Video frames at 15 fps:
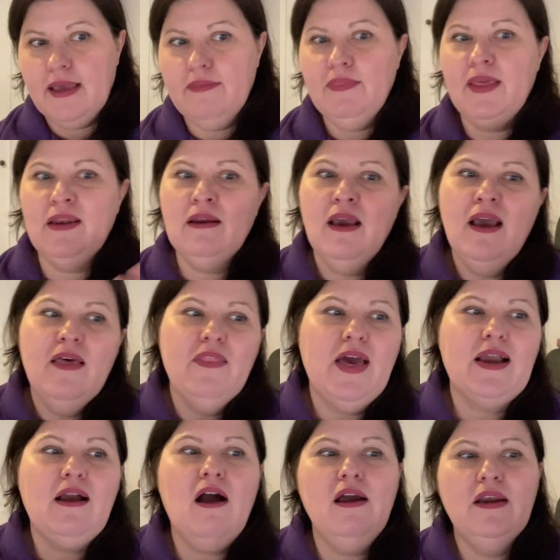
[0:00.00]
And then
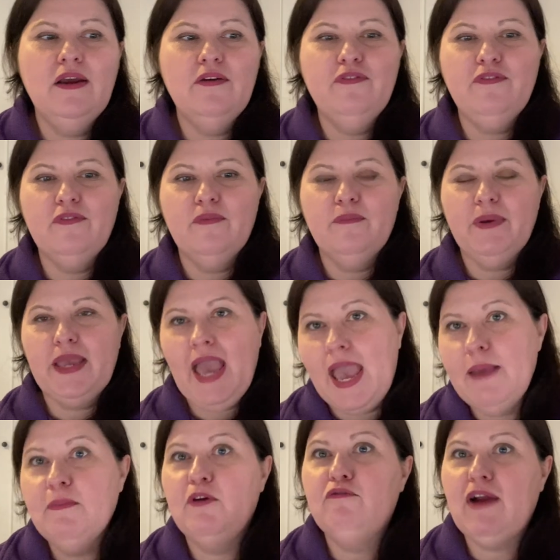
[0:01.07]
that kind of
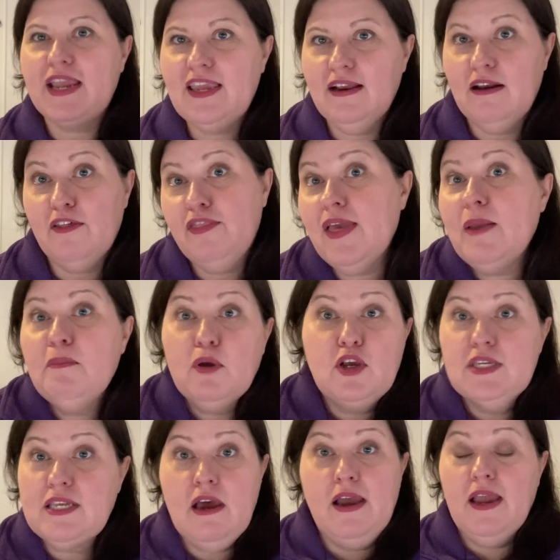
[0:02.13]
became a regular thing
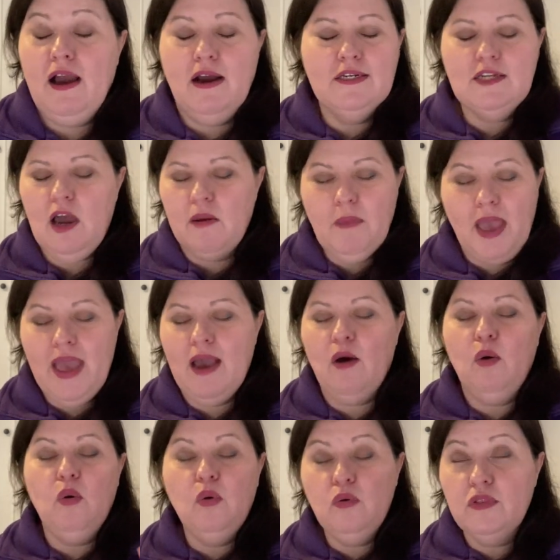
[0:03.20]
because I, I dye my hair
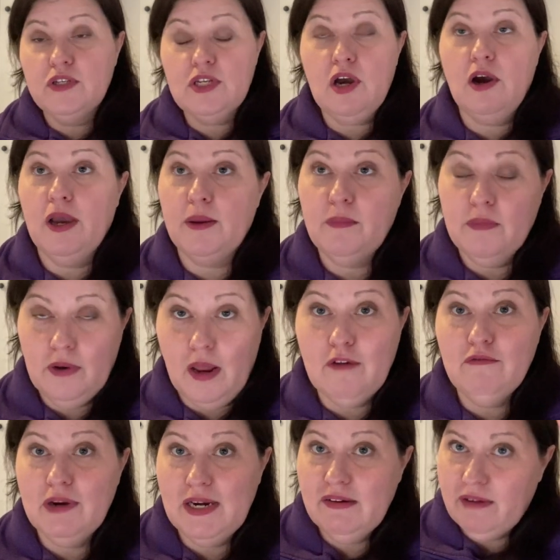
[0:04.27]
all the time,
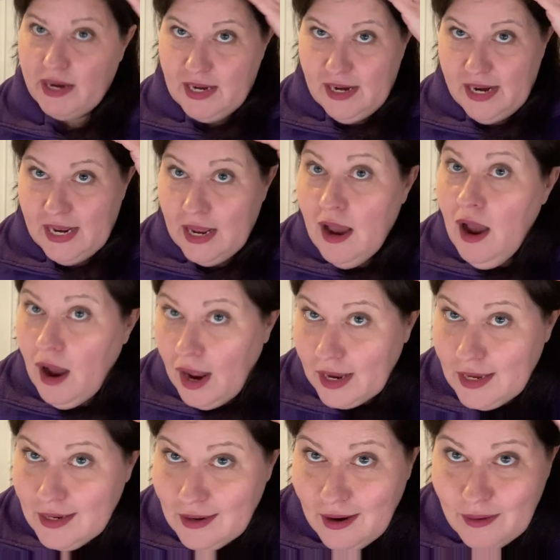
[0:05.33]
like really regularly. I
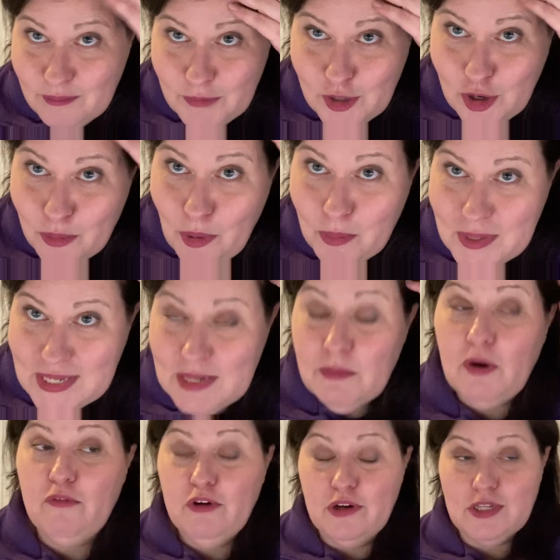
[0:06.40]
can, um, you can probably see
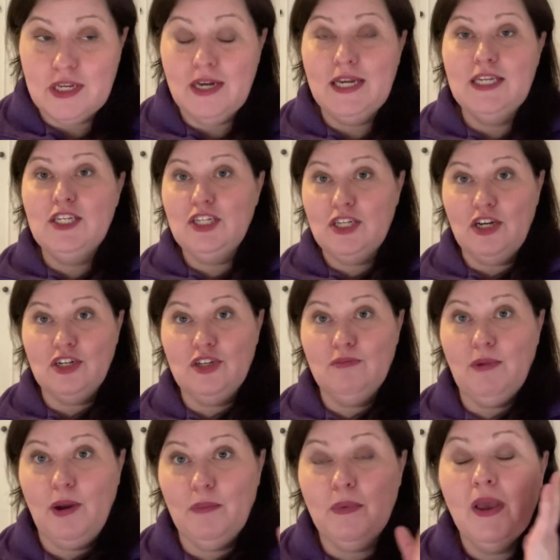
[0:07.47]
my roots. I need to touch
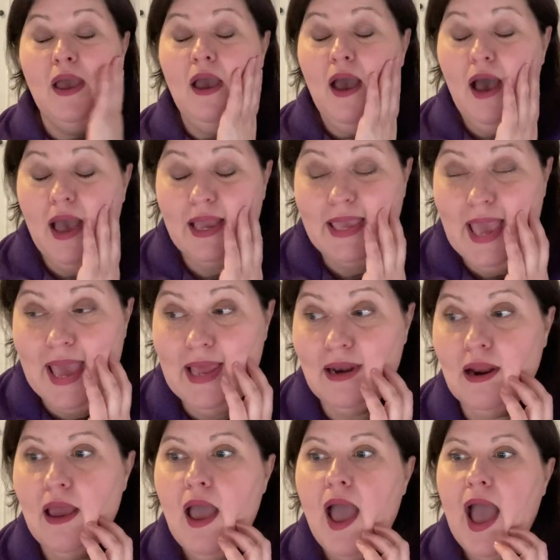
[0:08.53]
them up
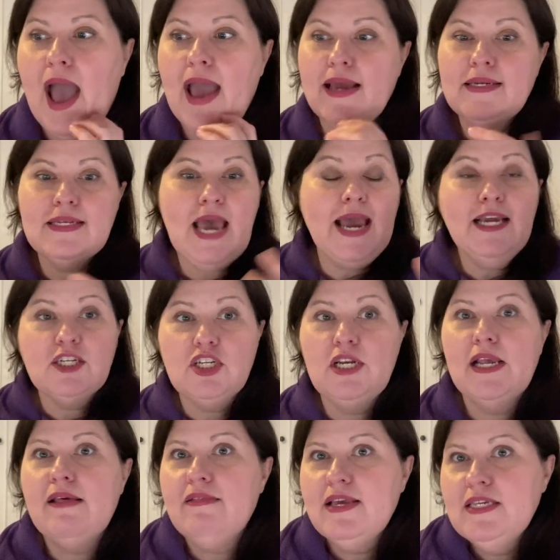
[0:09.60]
again. And
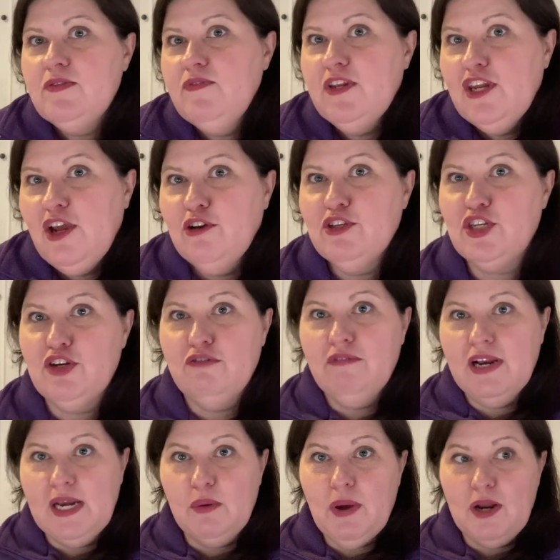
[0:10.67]
actually these videos do
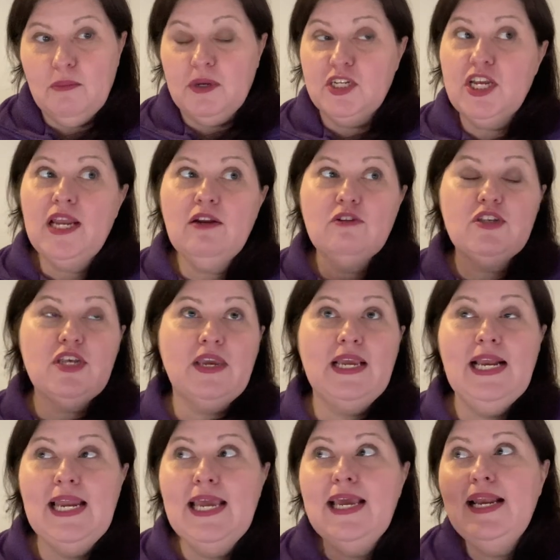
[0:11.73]
really well on my channel. So
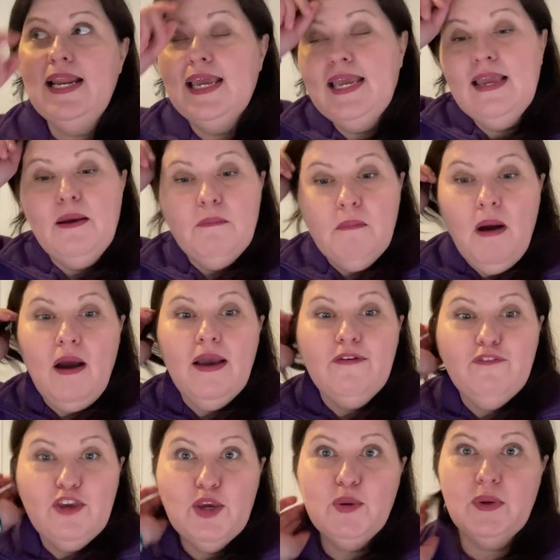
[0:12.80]
clearly my
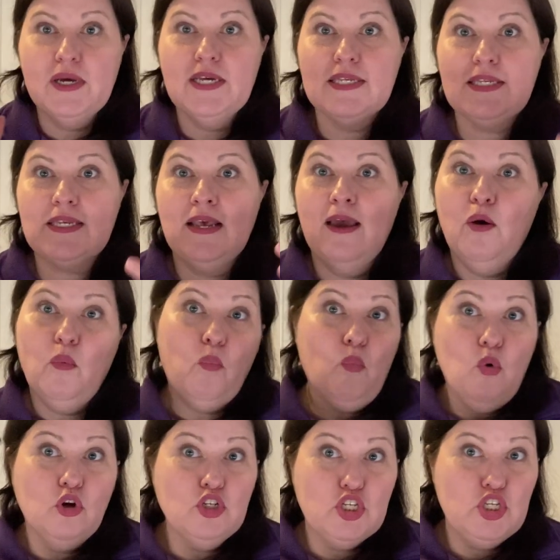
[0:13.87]
viewers
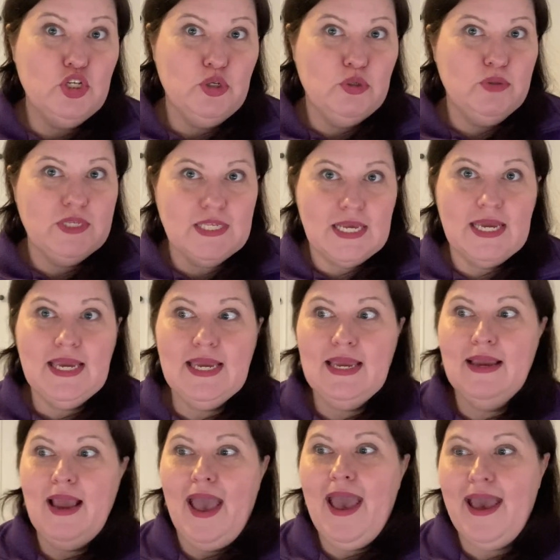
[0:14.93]
want to
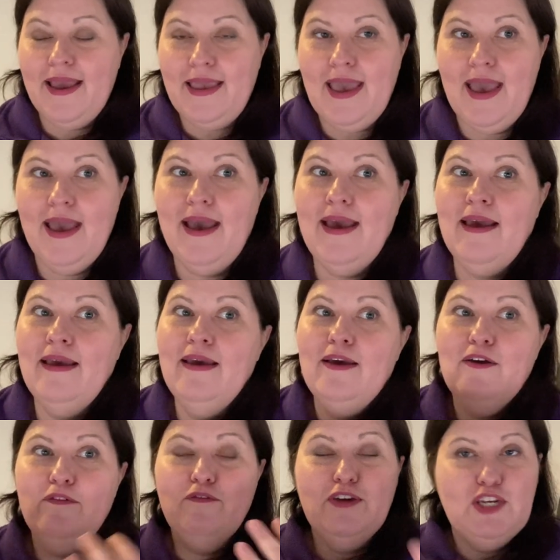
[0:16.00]
see hair care
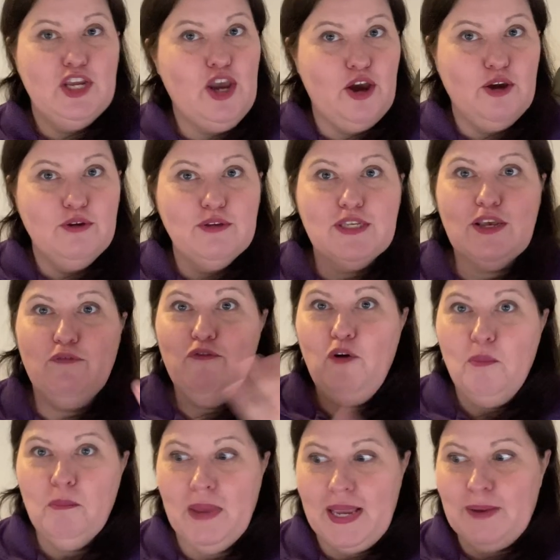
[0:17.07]
videos
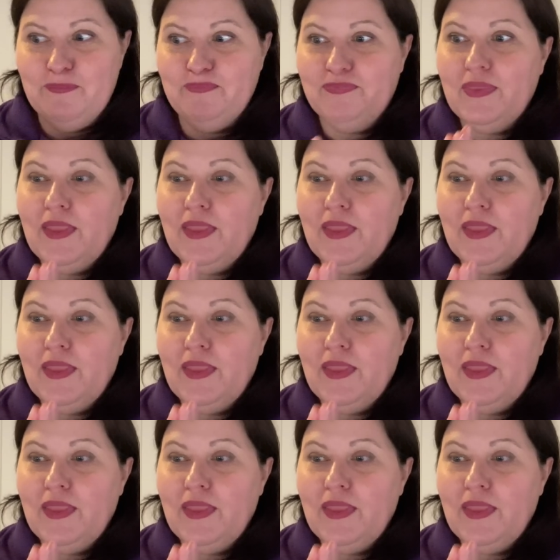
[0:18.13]
from me.